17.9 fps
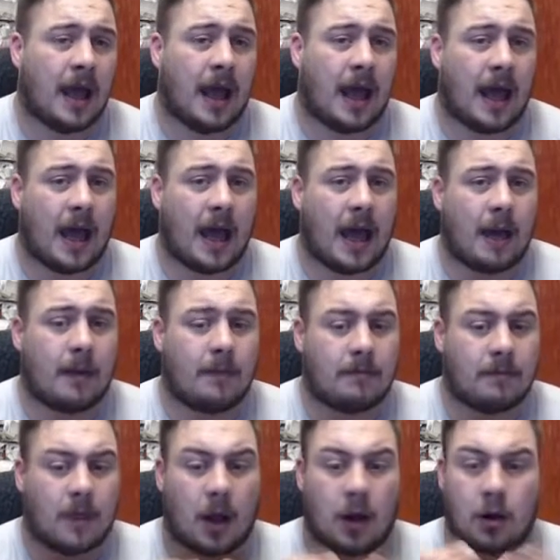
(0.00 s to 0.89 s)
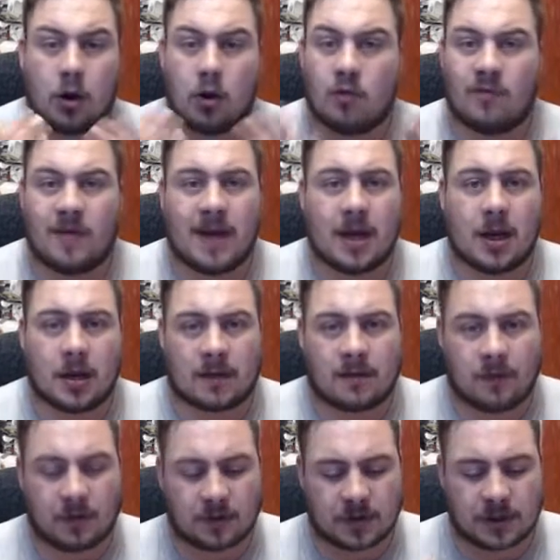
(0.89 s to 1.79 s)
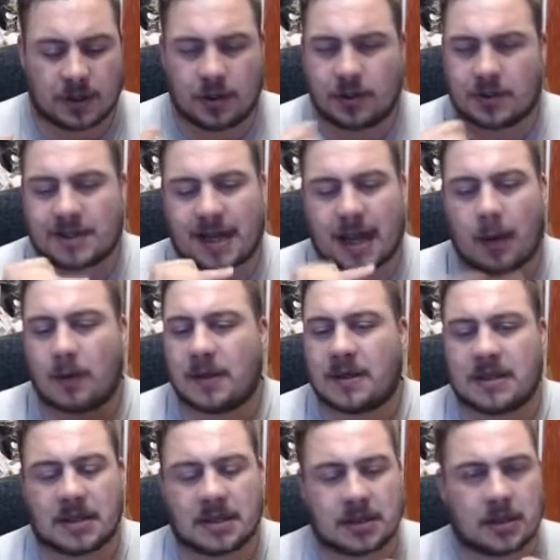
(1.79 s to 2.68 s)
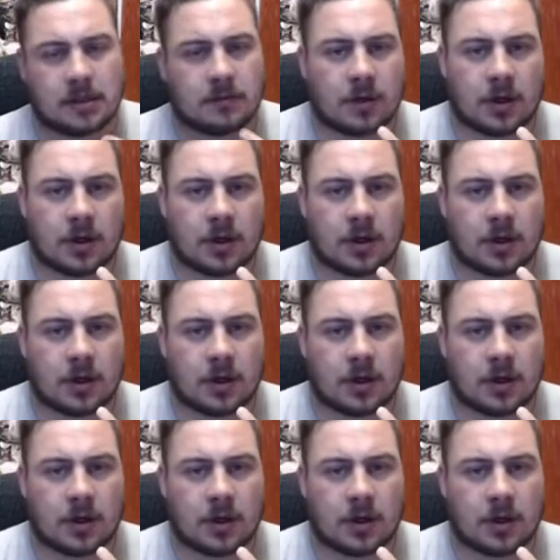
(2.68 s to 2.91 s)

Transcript: I'm really looking forward to the new scouting system.